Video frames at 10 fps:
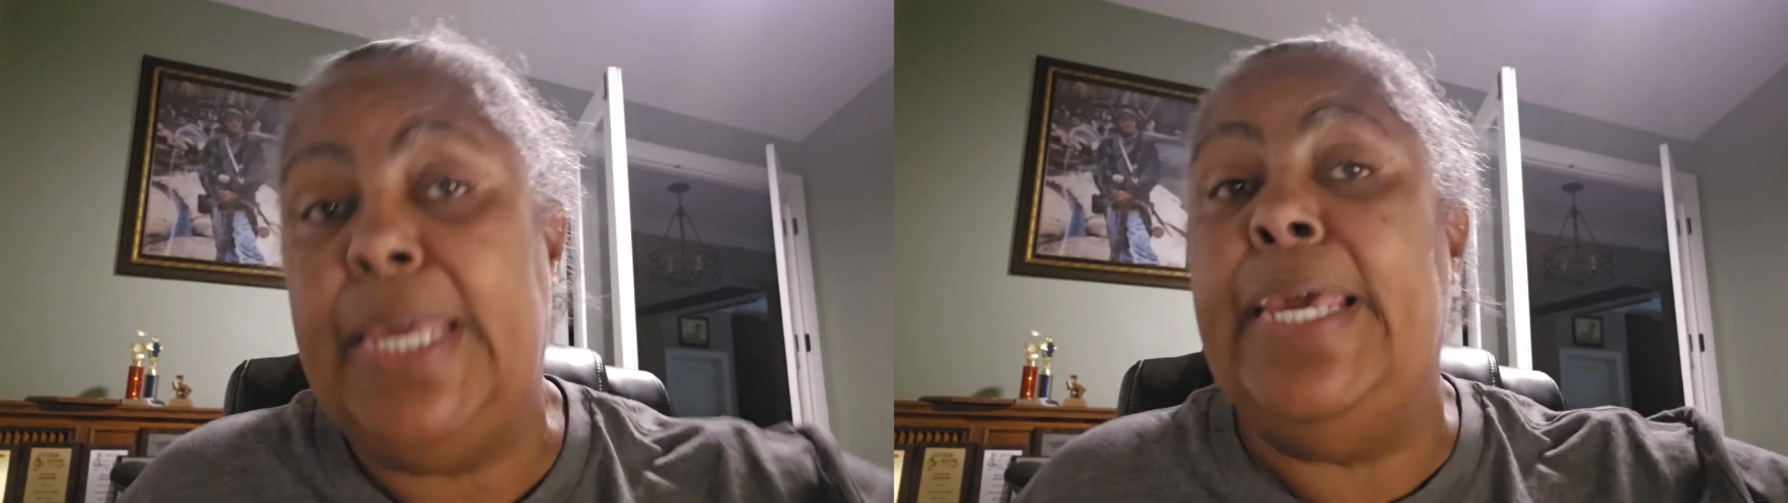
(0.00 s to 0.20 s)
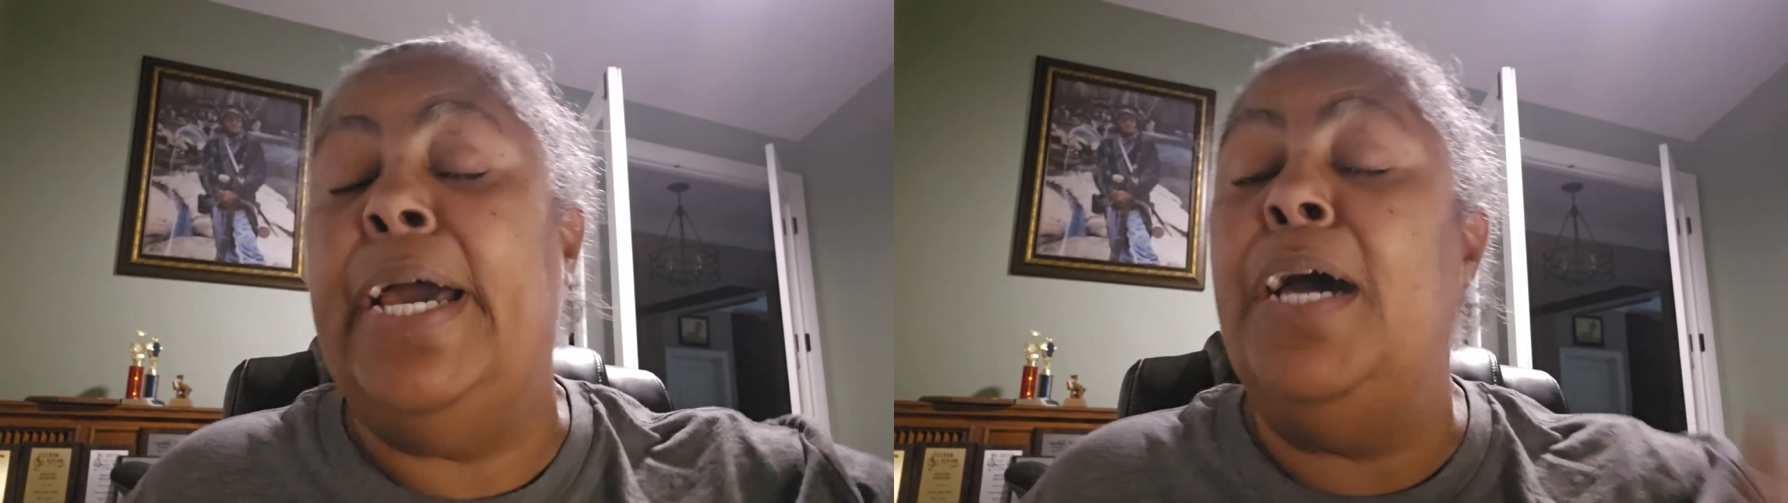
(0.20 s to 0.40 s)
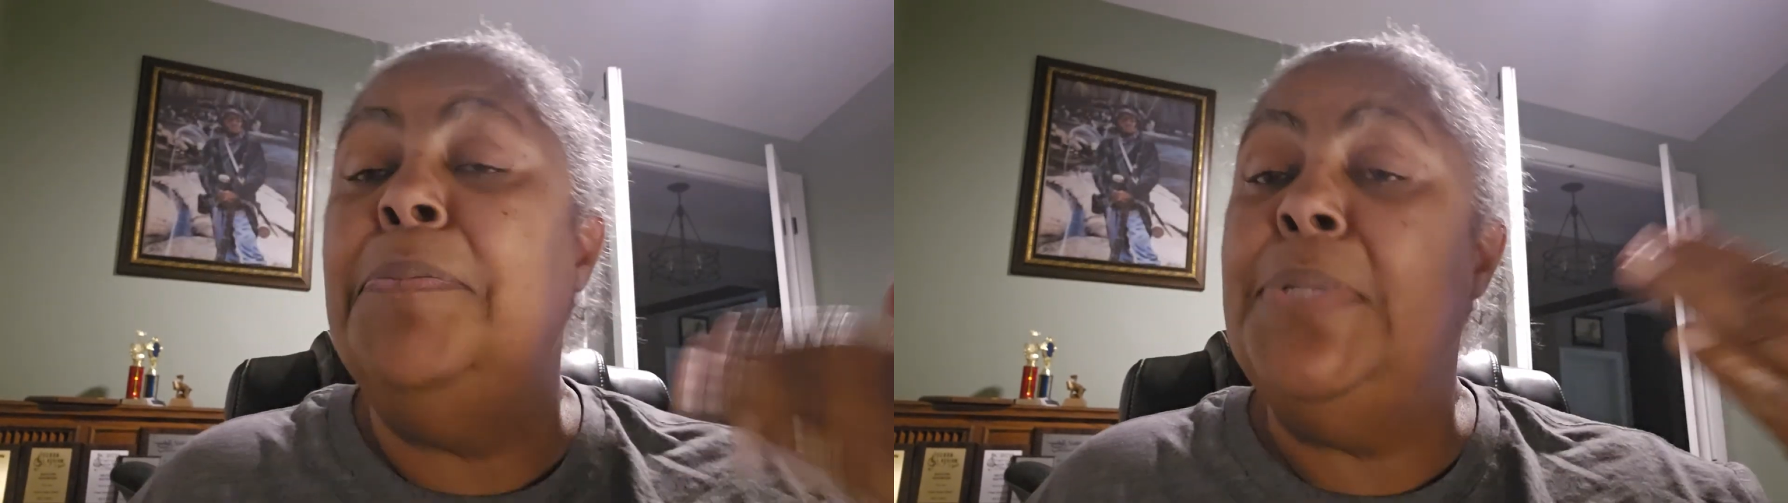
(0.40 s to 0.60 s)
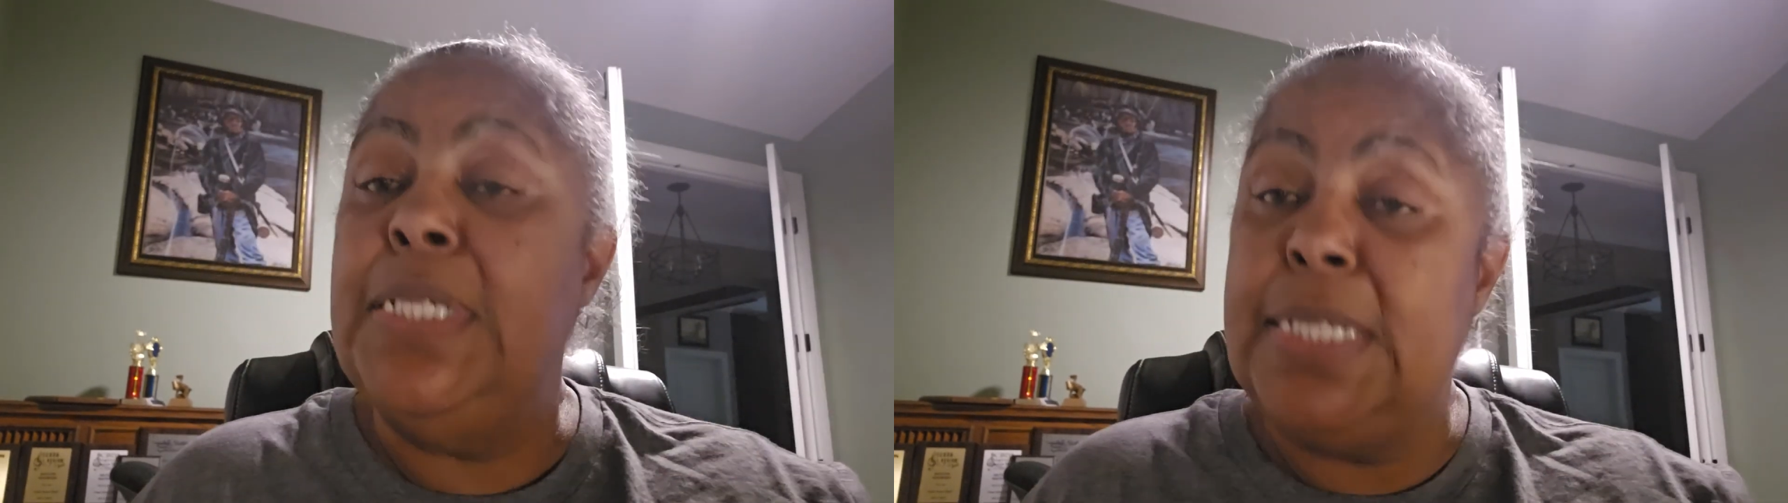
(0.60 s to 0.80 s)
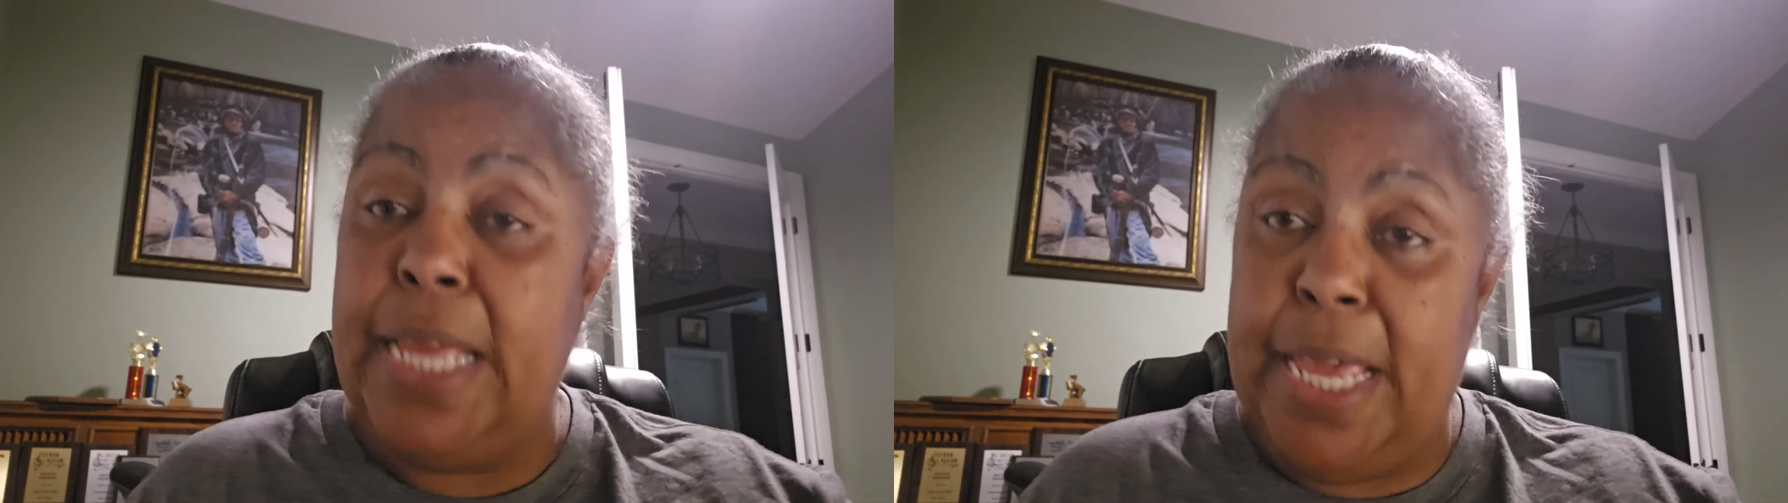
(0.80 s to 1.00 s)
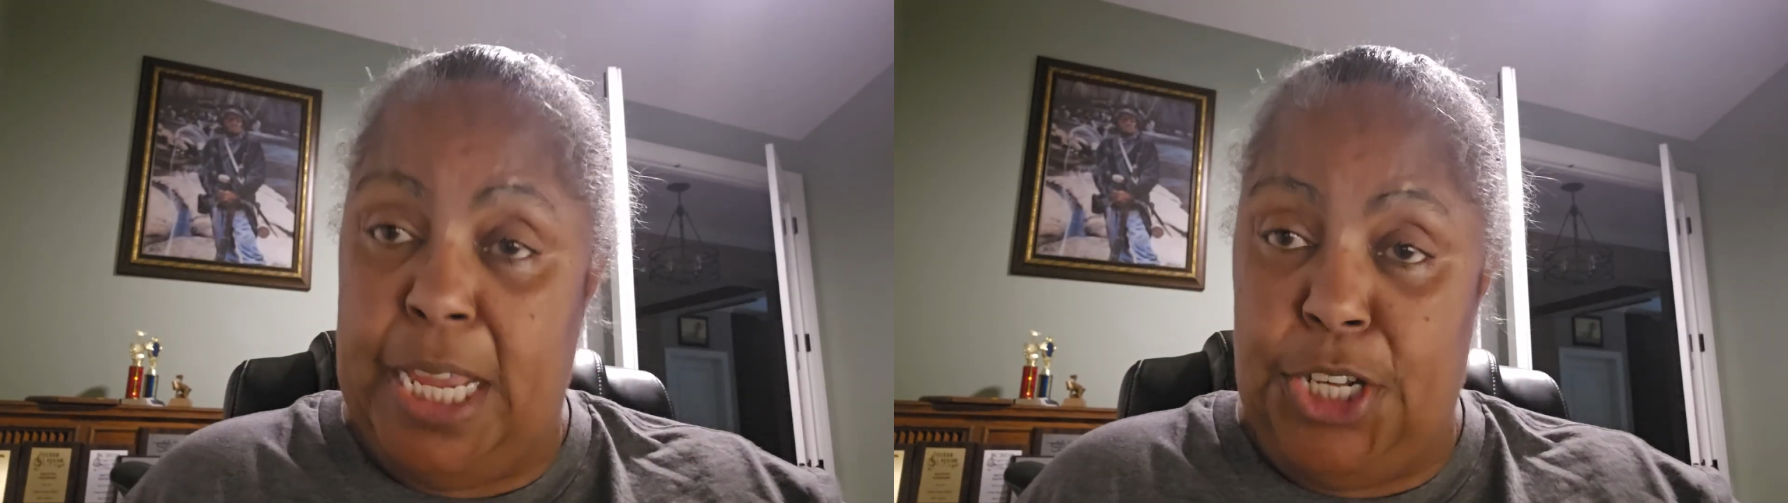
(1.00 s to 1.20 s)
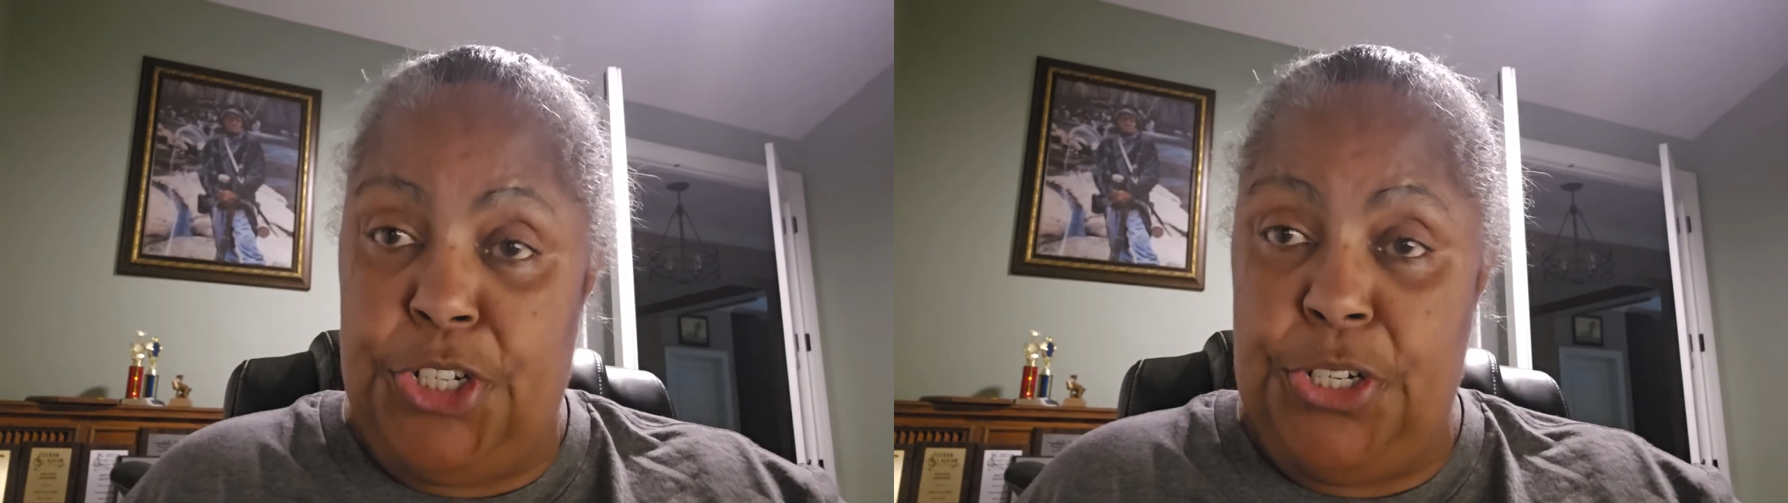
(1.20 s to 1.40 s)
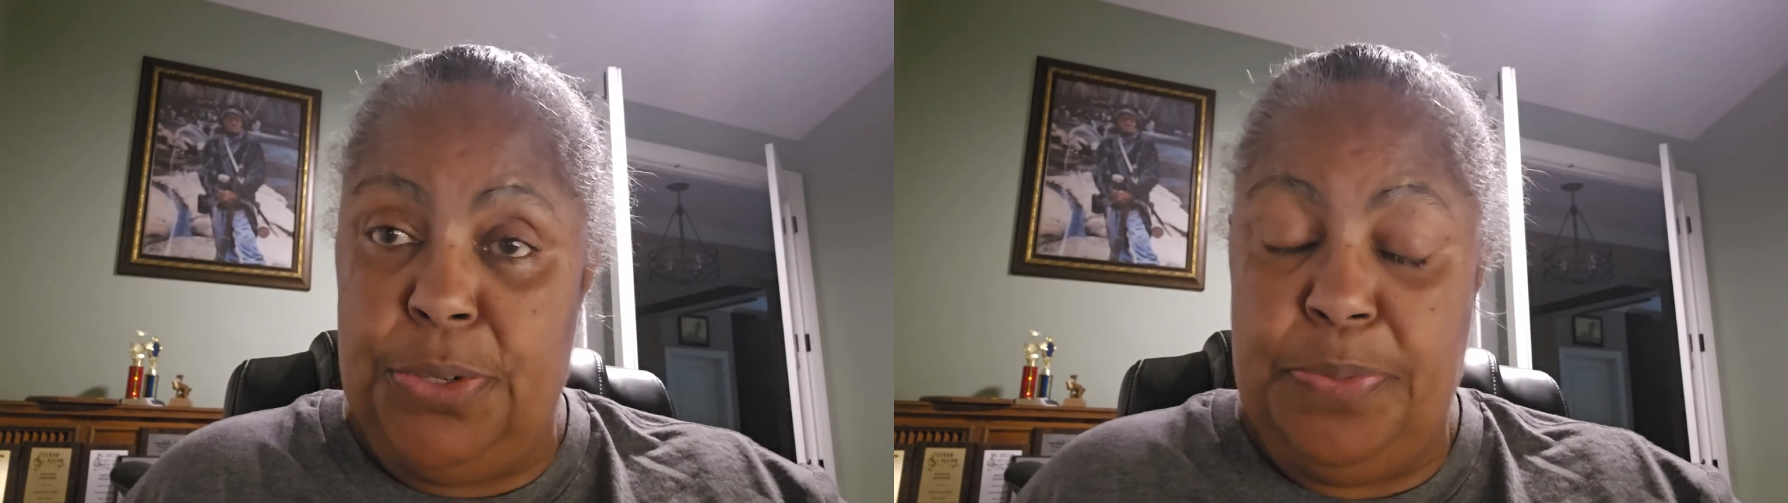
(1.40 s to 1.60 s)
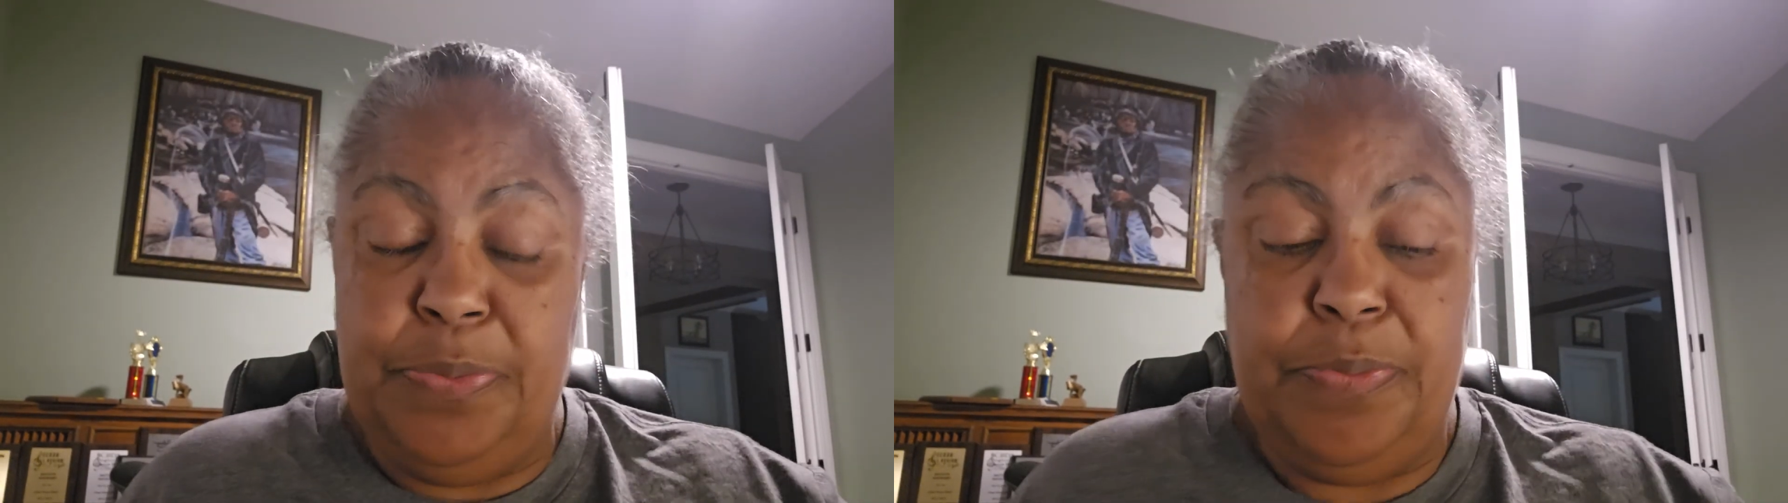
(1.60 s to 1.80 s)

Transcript: he upped his age.